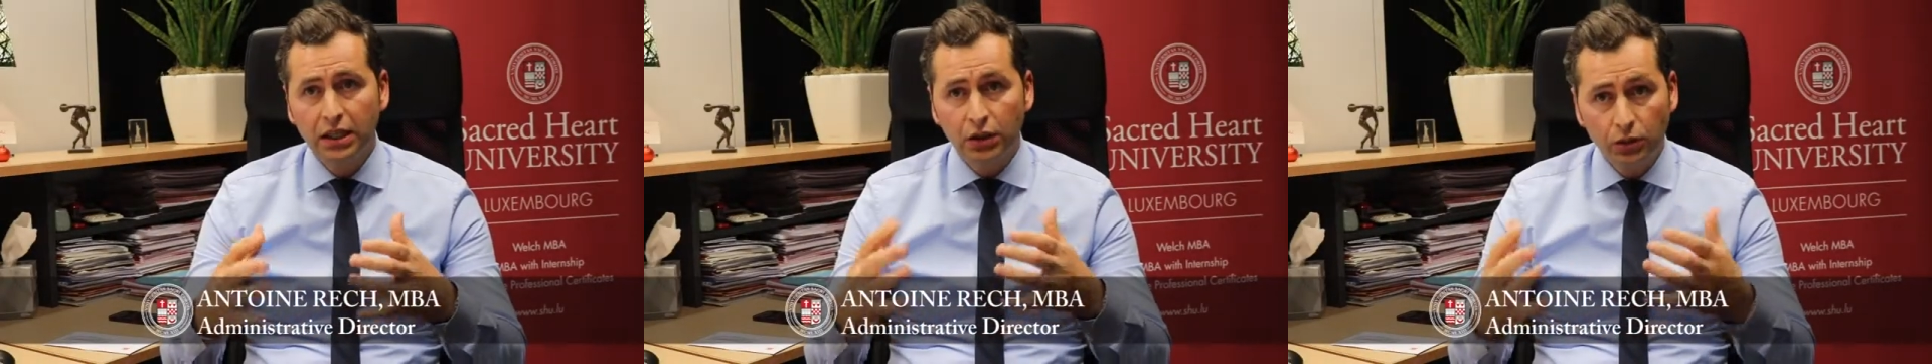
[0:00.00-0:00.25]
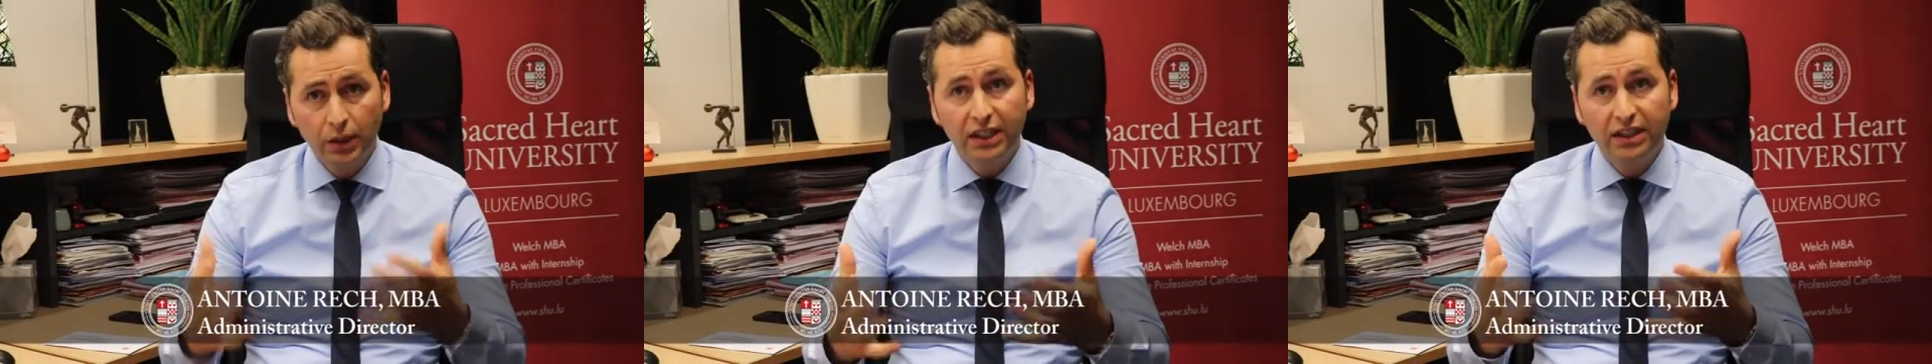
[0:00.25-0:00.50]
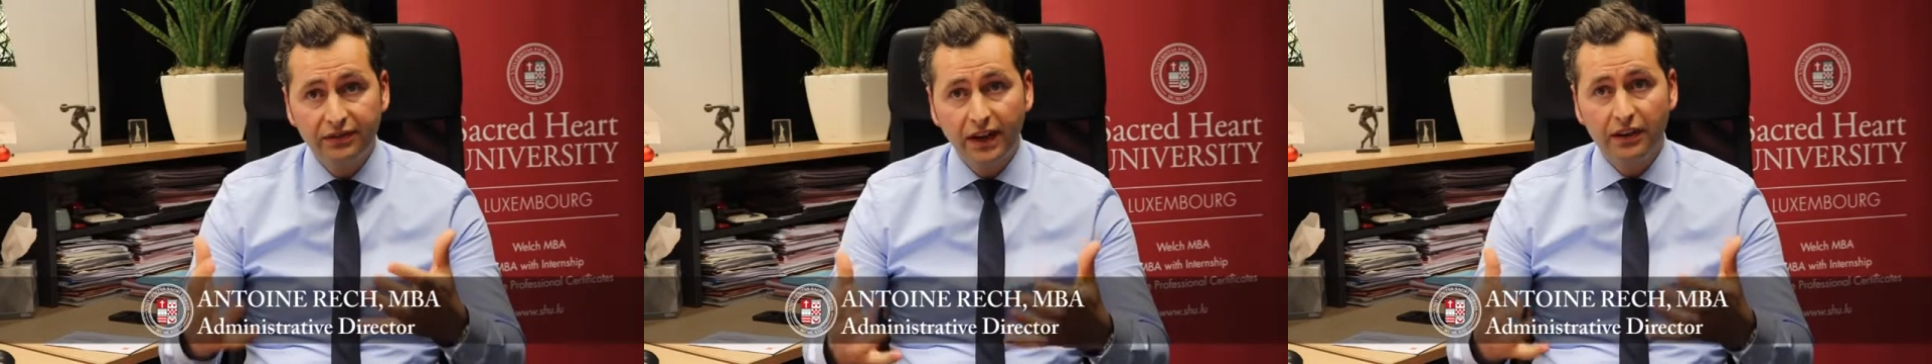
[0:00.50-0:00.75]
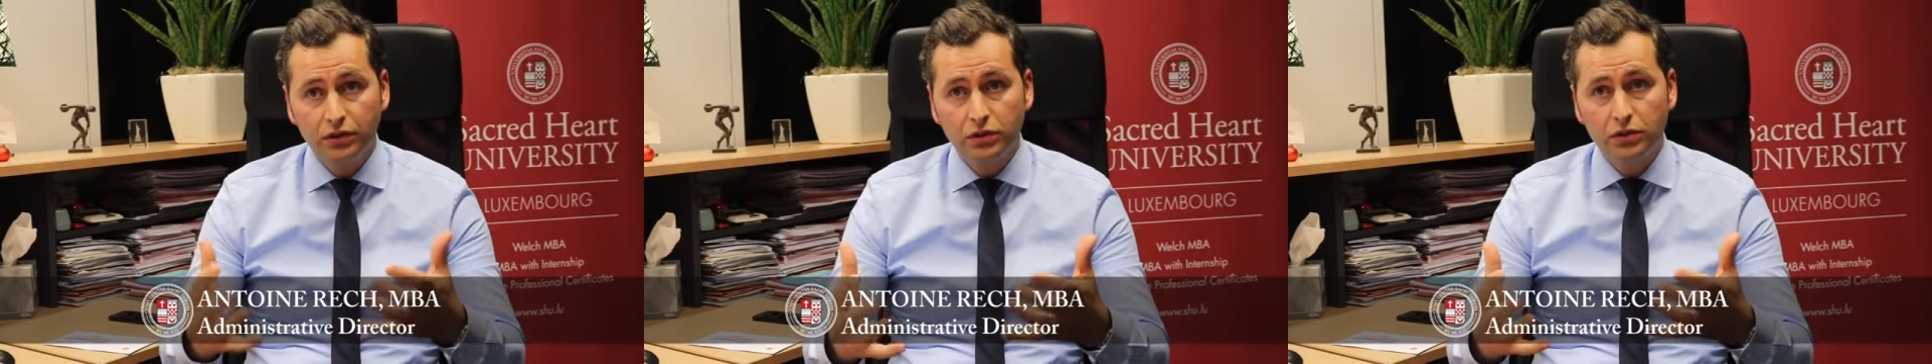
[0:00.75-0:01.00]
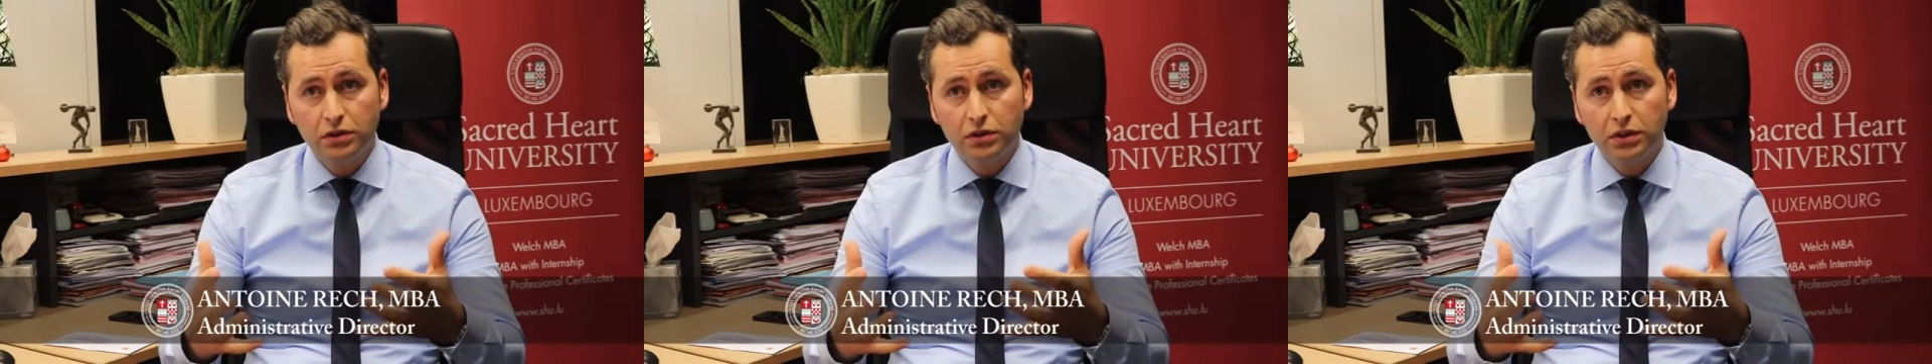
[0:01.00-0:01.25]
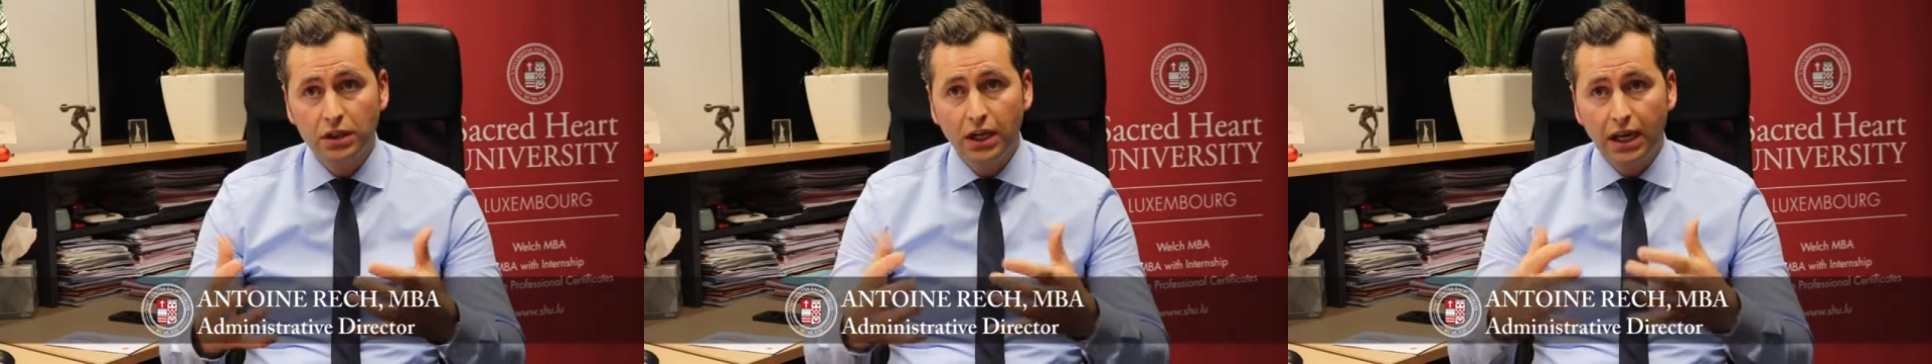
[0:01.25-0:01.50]
25 years
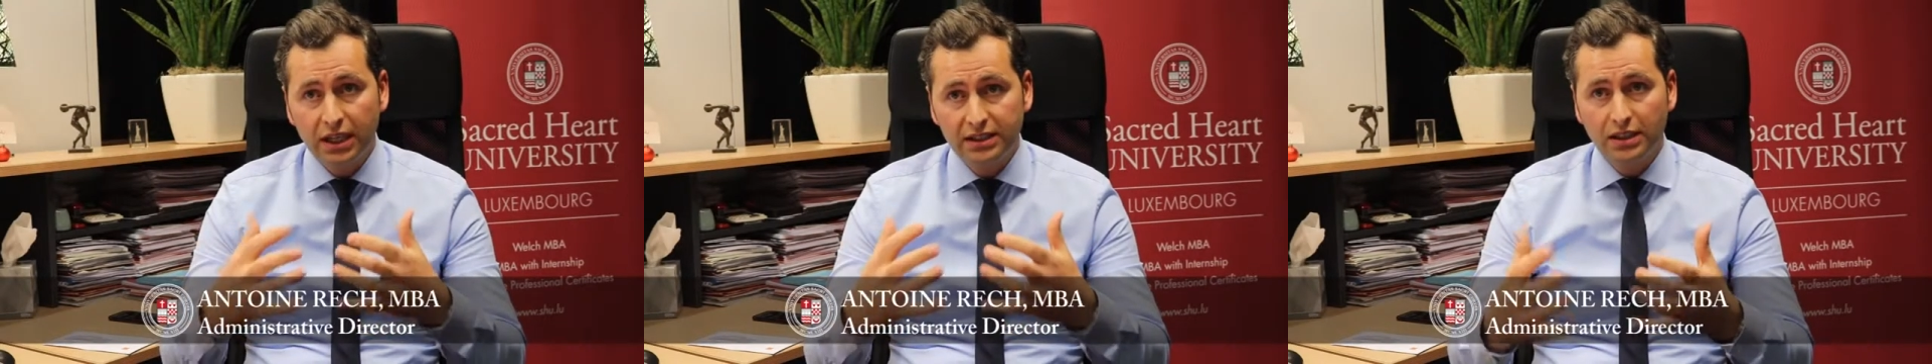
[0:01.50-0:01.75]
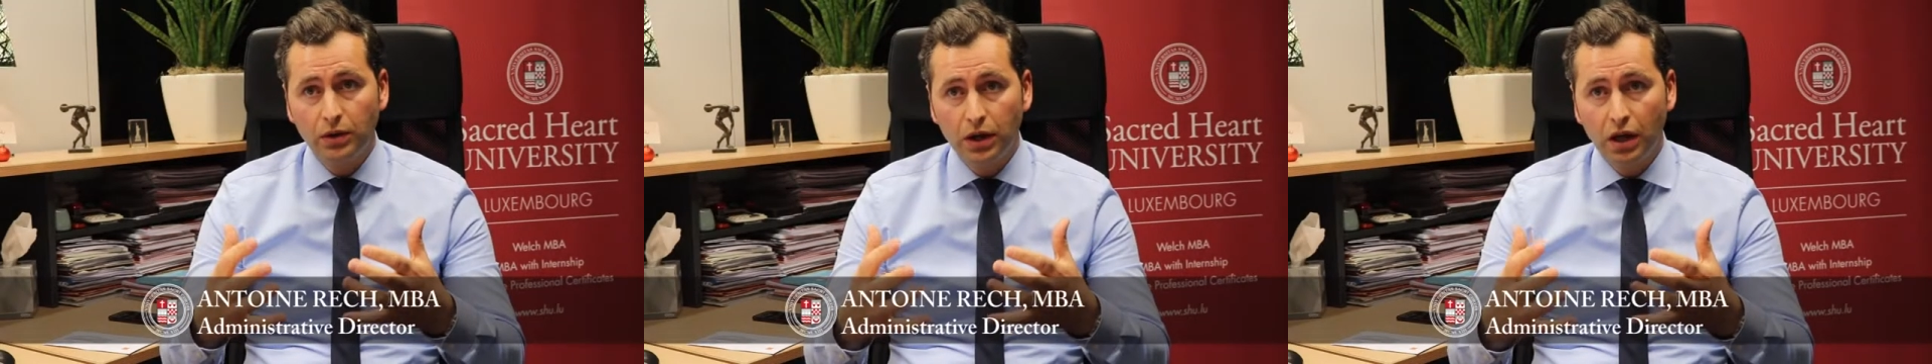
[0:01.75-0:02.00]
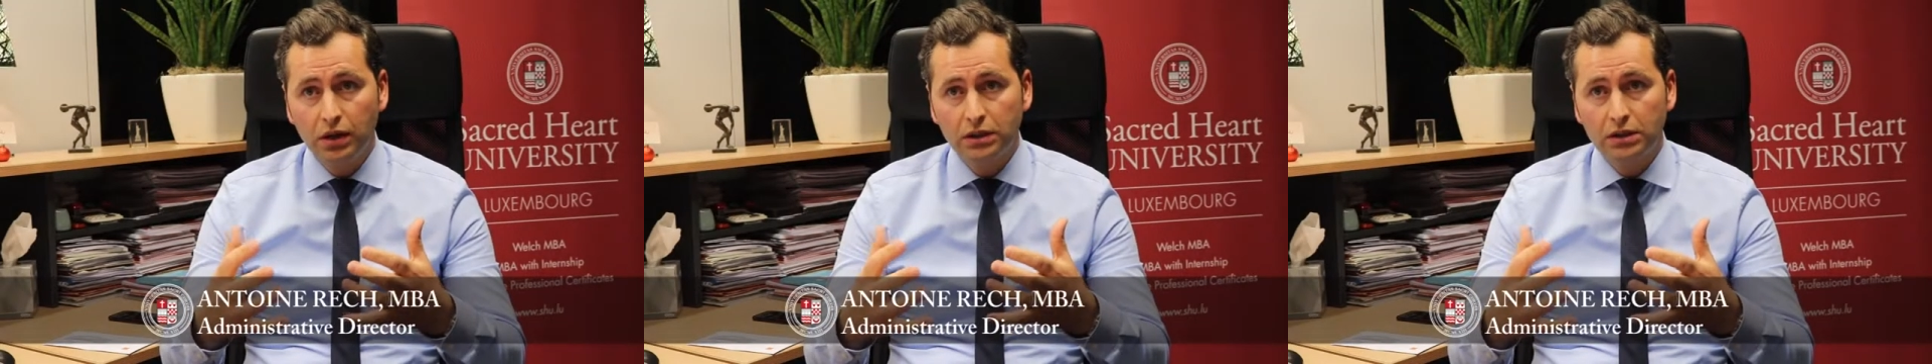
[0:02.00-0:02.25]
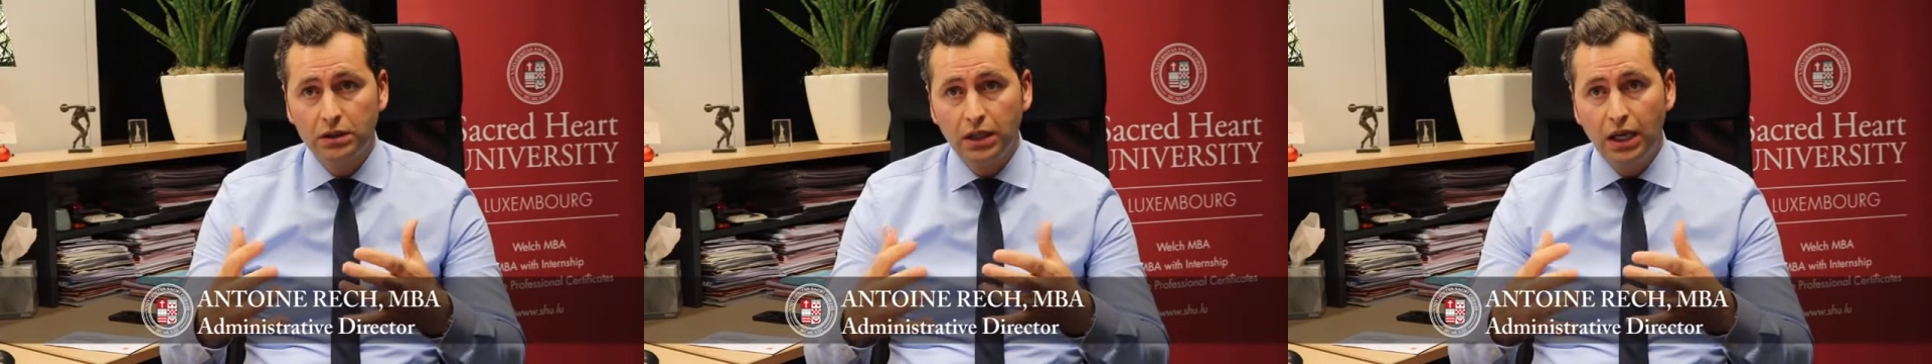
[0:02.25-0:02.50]
at Sacred Heart,